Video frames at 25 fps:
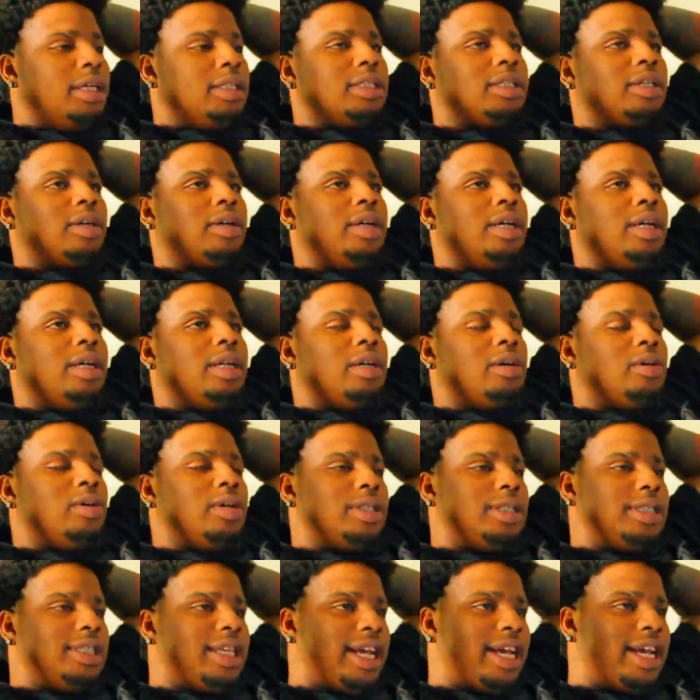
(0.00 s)
so he can know
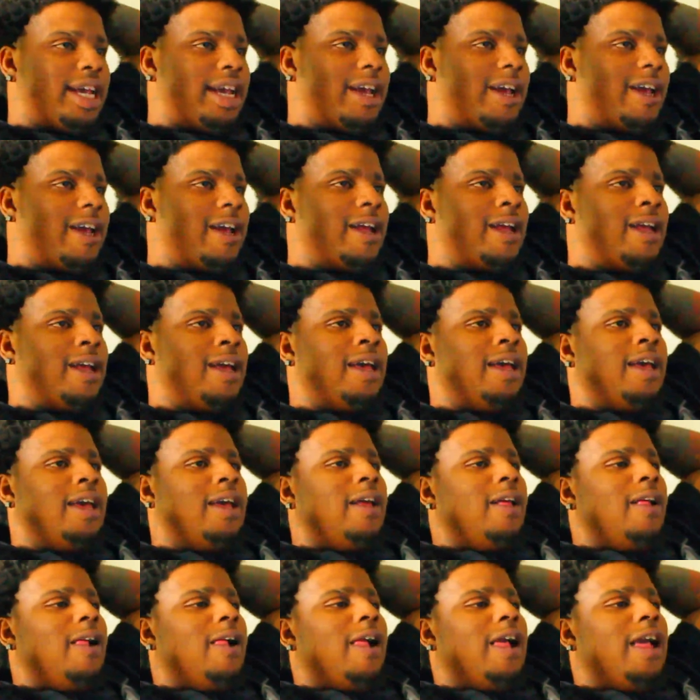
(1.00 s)
his dad.
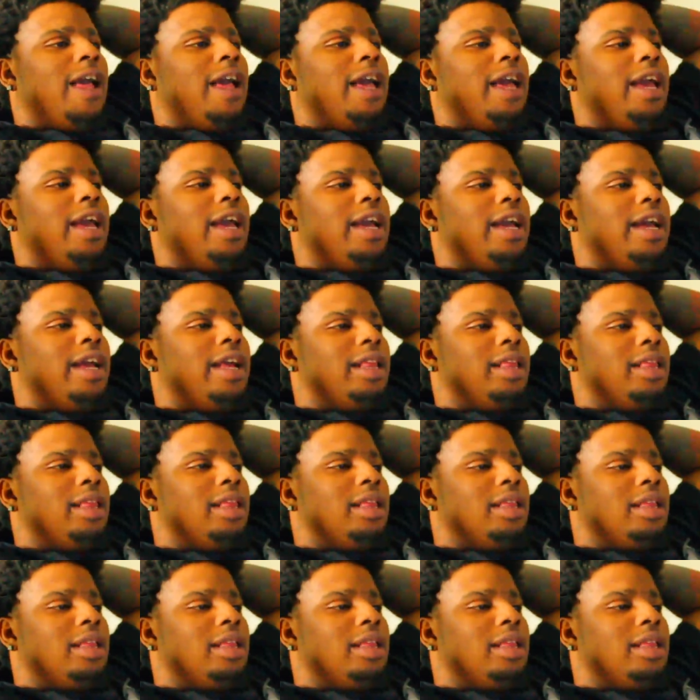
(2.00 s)
And